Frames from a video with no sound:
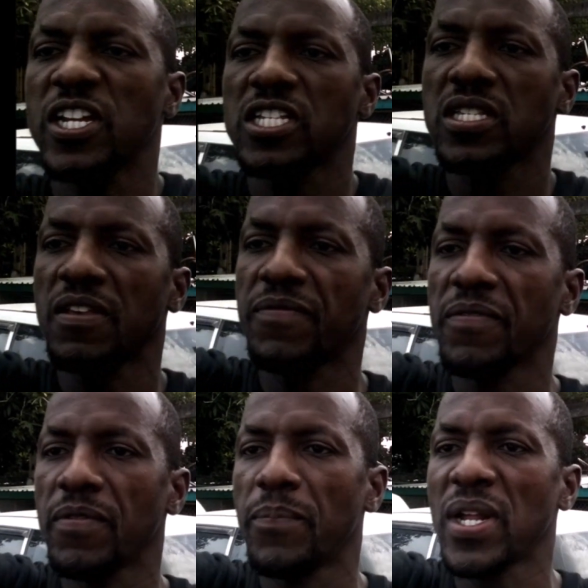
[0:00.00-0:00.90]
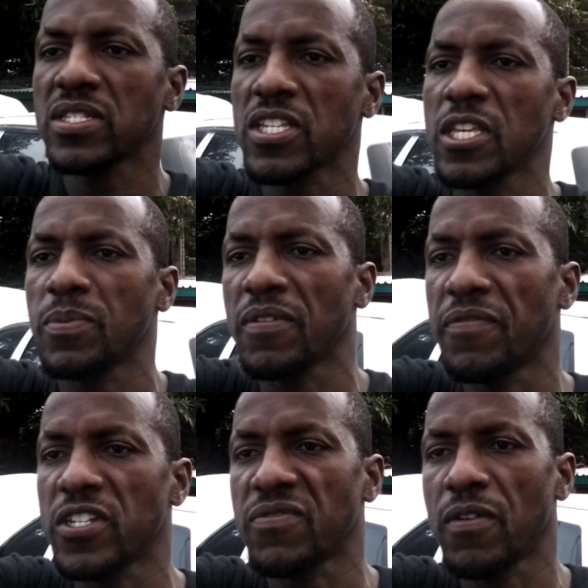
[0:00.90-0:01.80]
it is if you plan to keep
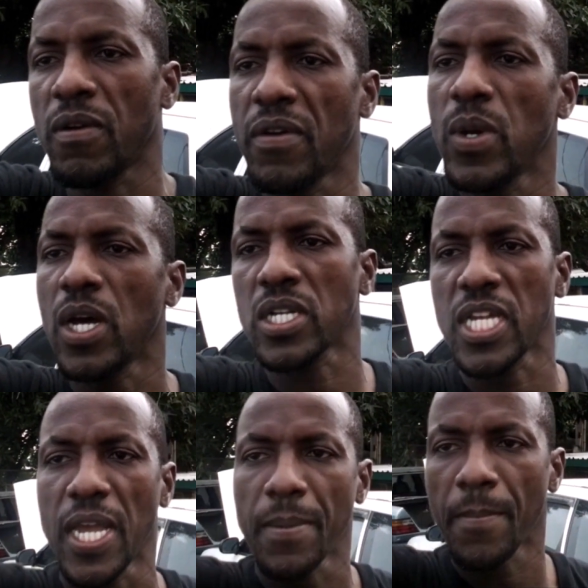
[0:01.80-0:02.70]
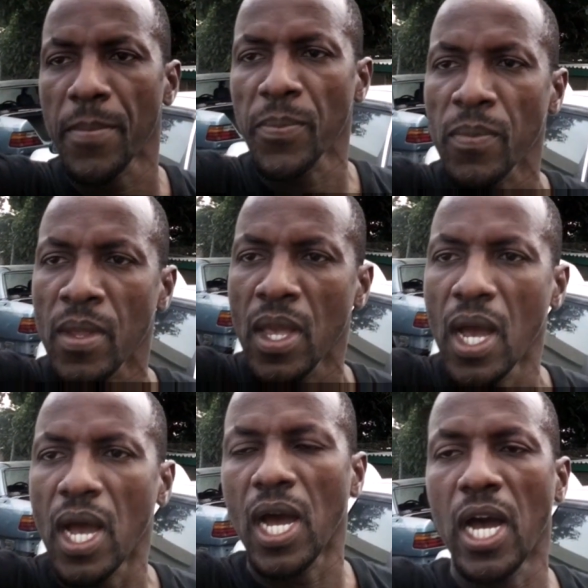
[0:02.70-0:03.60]
your fish for a very long time,
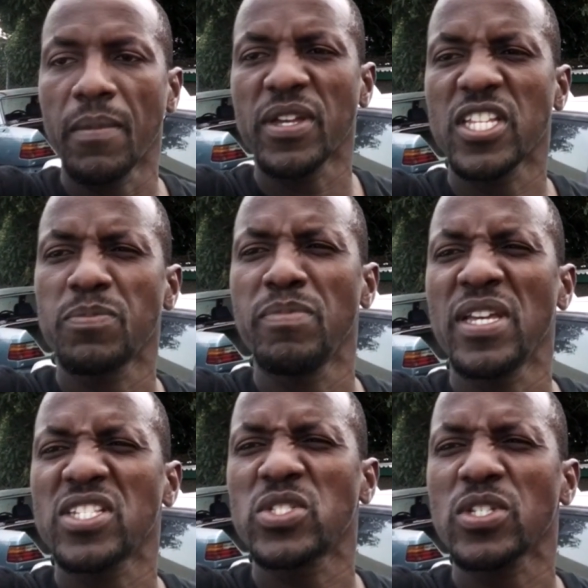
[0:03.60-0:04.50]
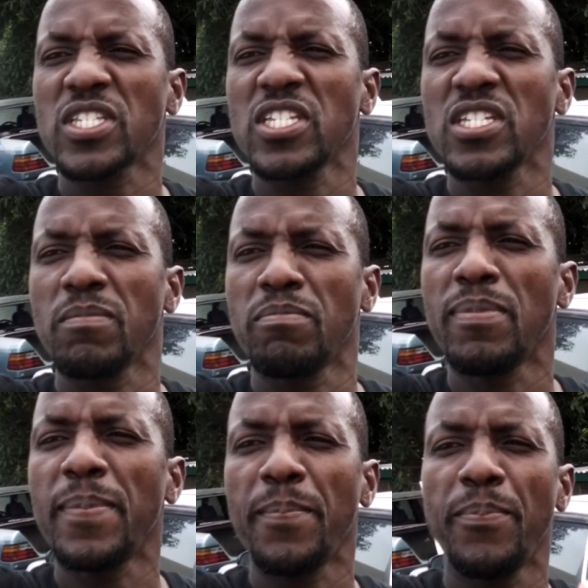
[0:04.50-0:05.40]
it is best to
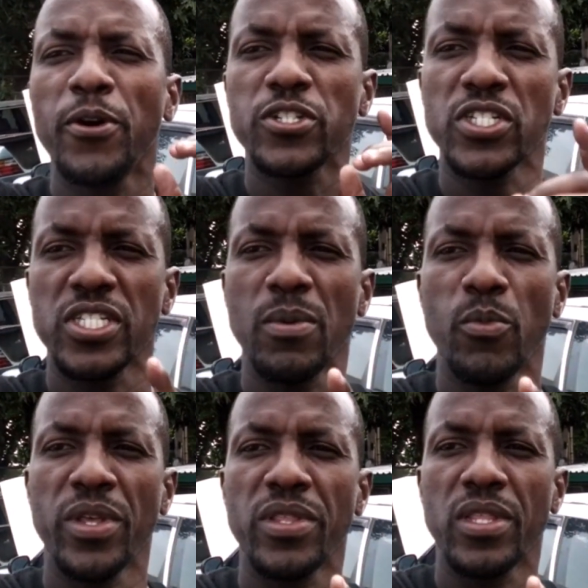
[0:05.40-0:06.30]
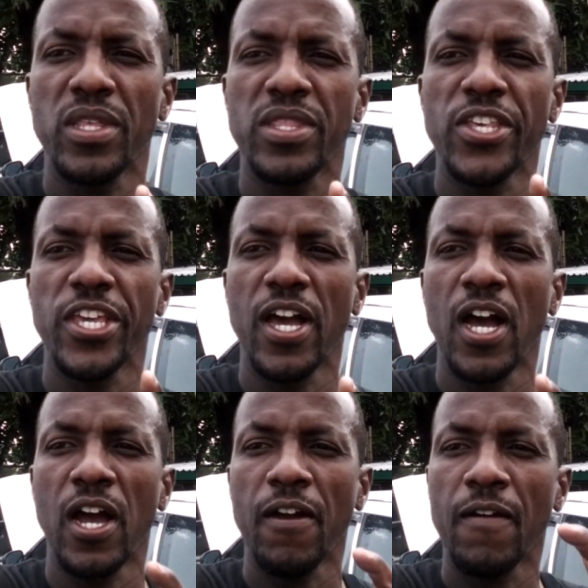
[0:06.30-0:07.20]
purchase them when they
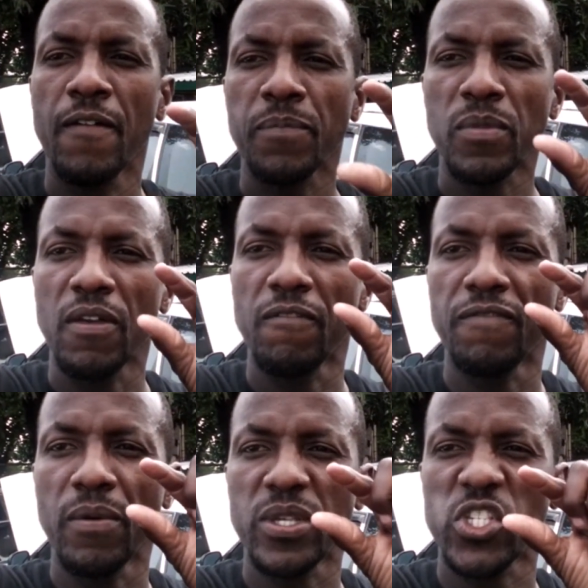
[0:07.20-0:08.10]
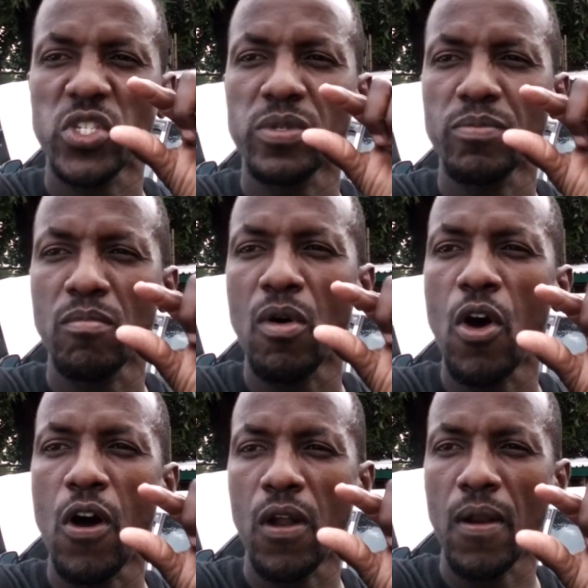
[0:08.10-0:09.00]
are very
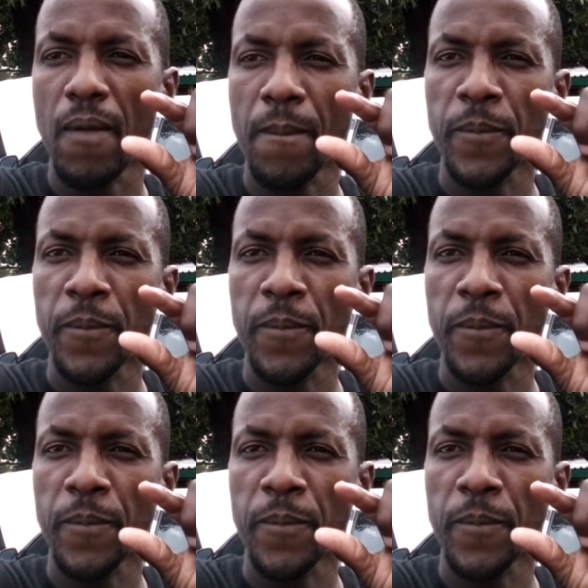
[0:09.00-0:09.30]
small,